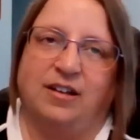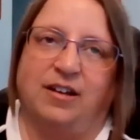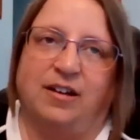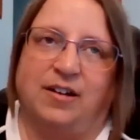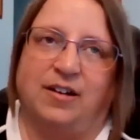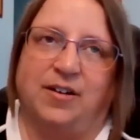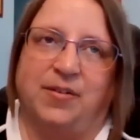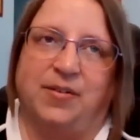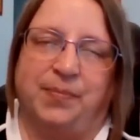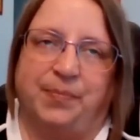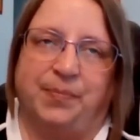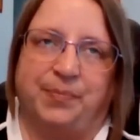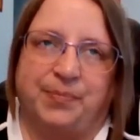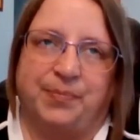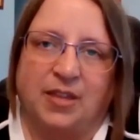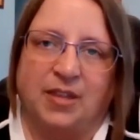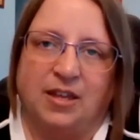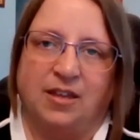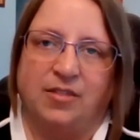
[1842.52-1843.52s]
Um,
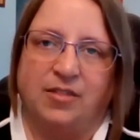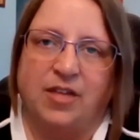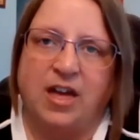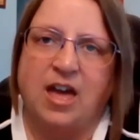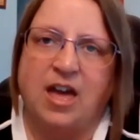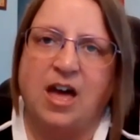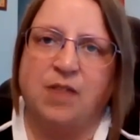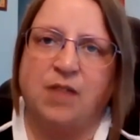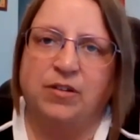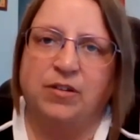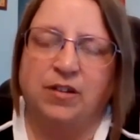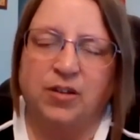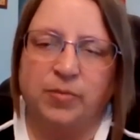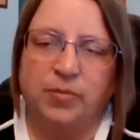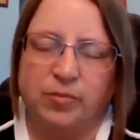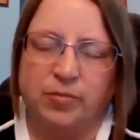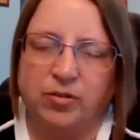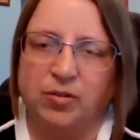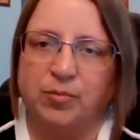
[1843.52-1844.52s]
they have a
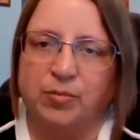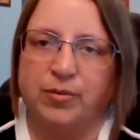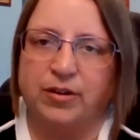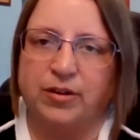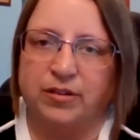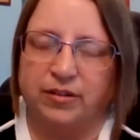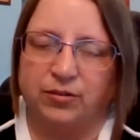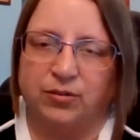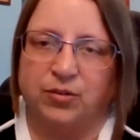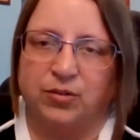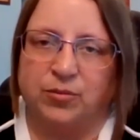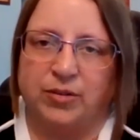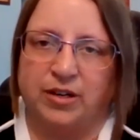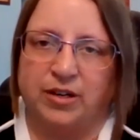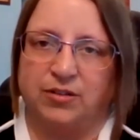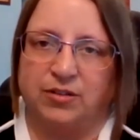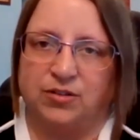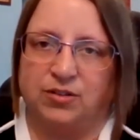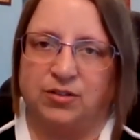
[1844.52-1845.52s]
little bit more breathing room
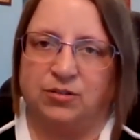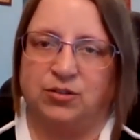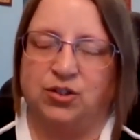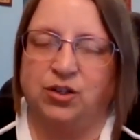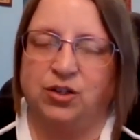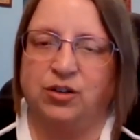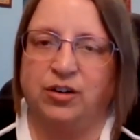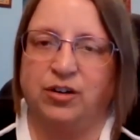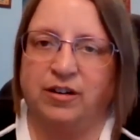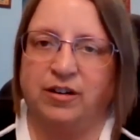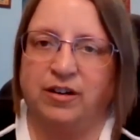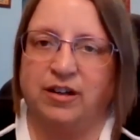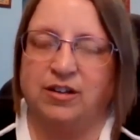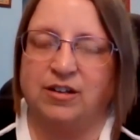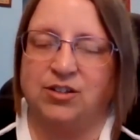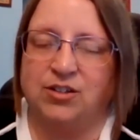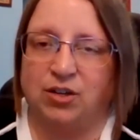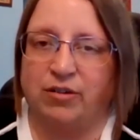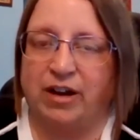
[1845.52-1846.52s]
here. So Sugar
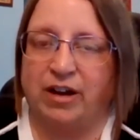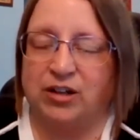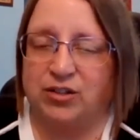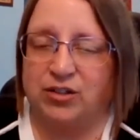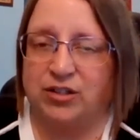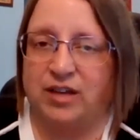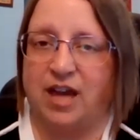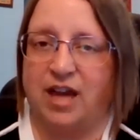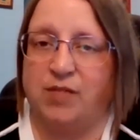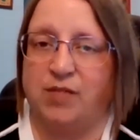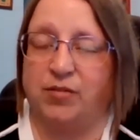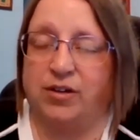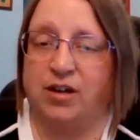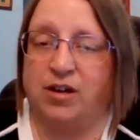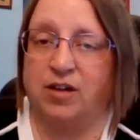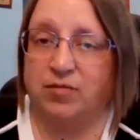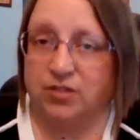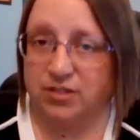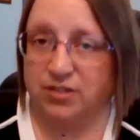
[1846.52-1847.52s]
and Joe actually have a
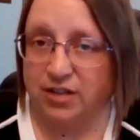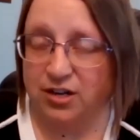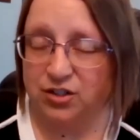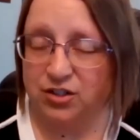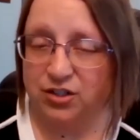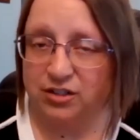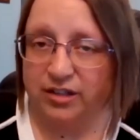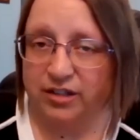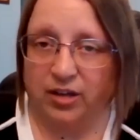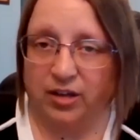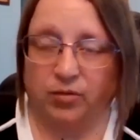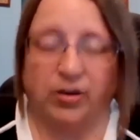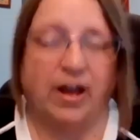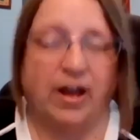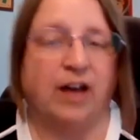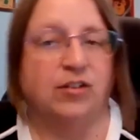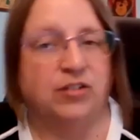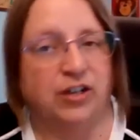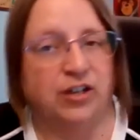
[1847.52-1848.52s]
conversation like, "Well,
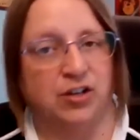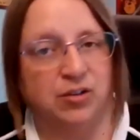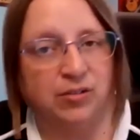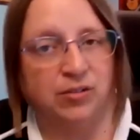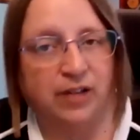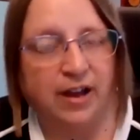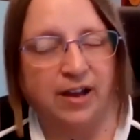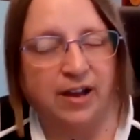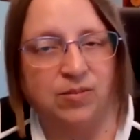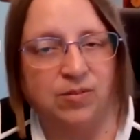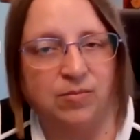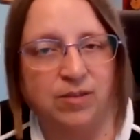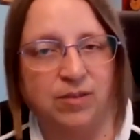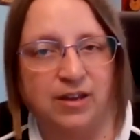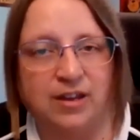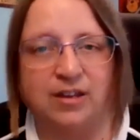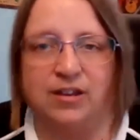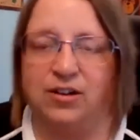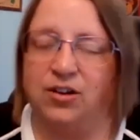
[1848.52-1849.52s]
how dare you lie to
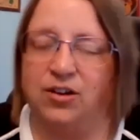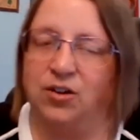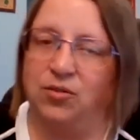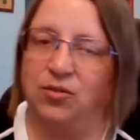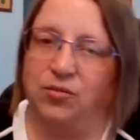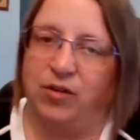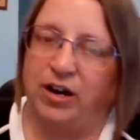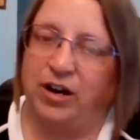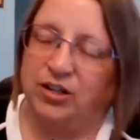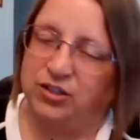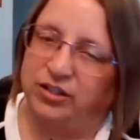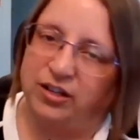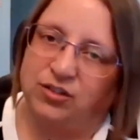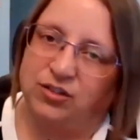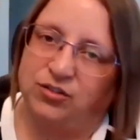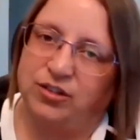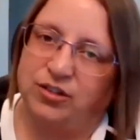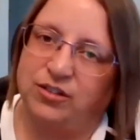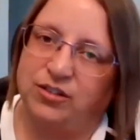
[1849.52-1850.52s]
me? You know, why should I
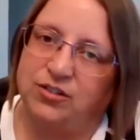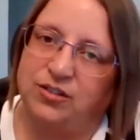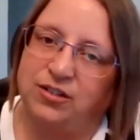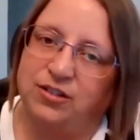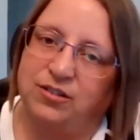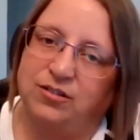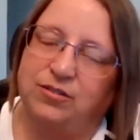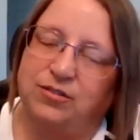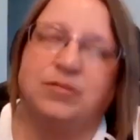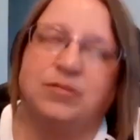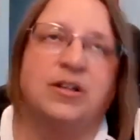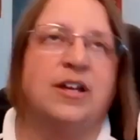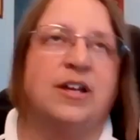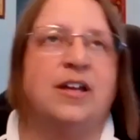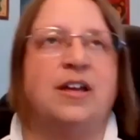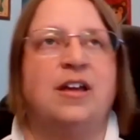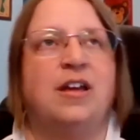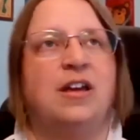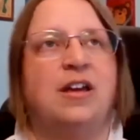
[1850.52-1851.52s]
trust you?
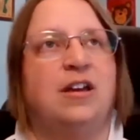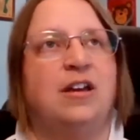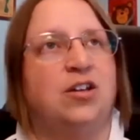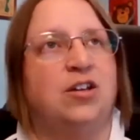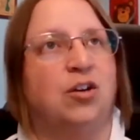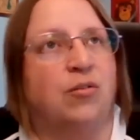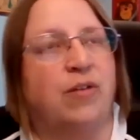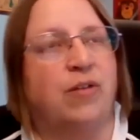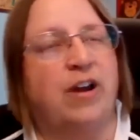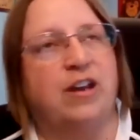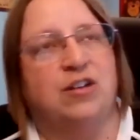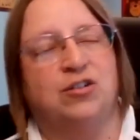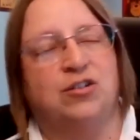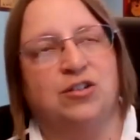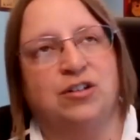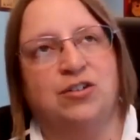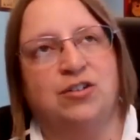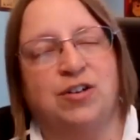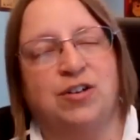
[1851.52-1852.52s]
You're right. You
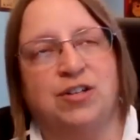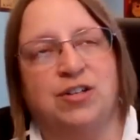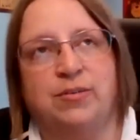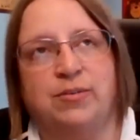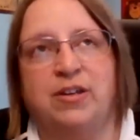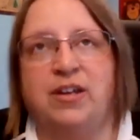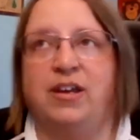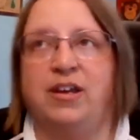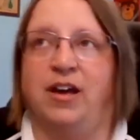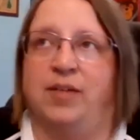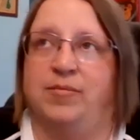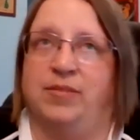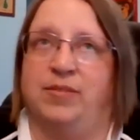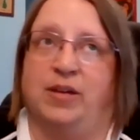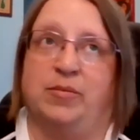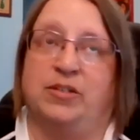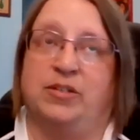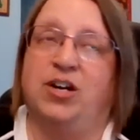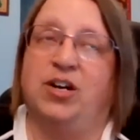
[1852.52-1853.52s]
shouldn't trust me.
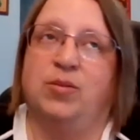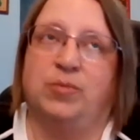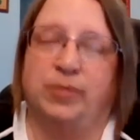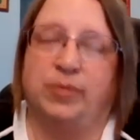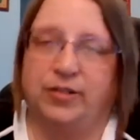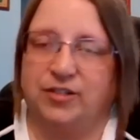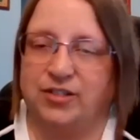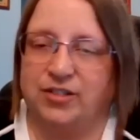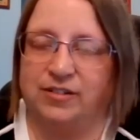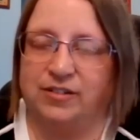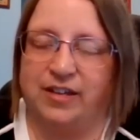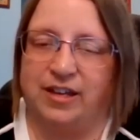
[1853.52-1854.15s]
I'm a terrible person."